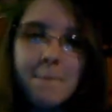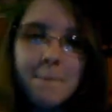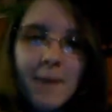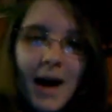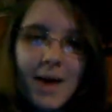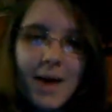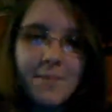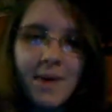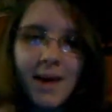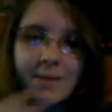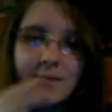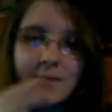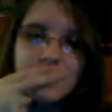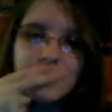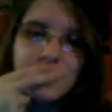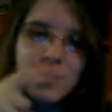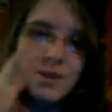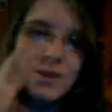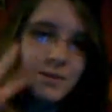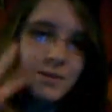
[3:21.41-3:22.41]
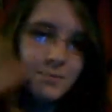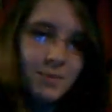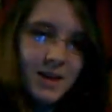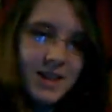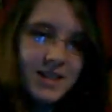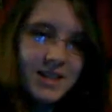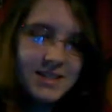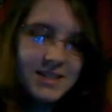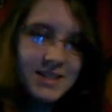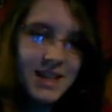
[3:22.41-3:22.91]
Bye, babes.
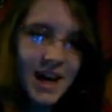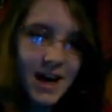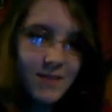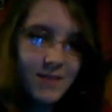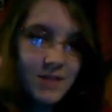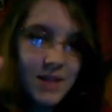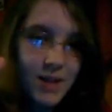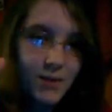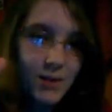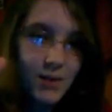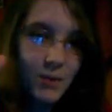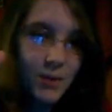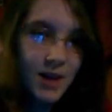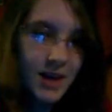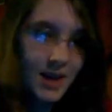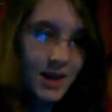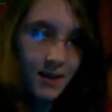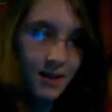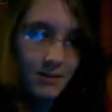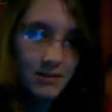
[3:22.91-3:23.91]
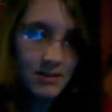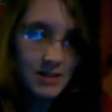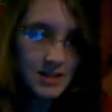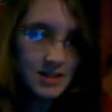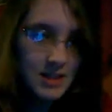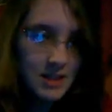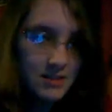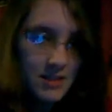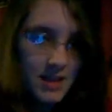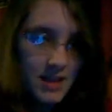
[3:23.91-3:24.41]
Peace. Have a lovely week. I will
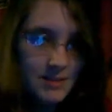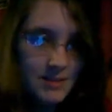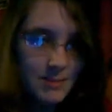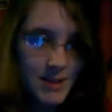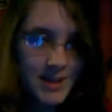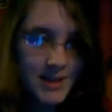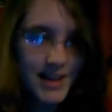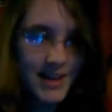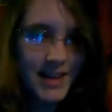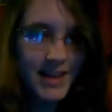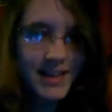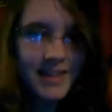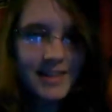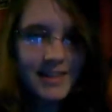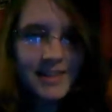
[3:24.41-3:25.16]
see you next Monday.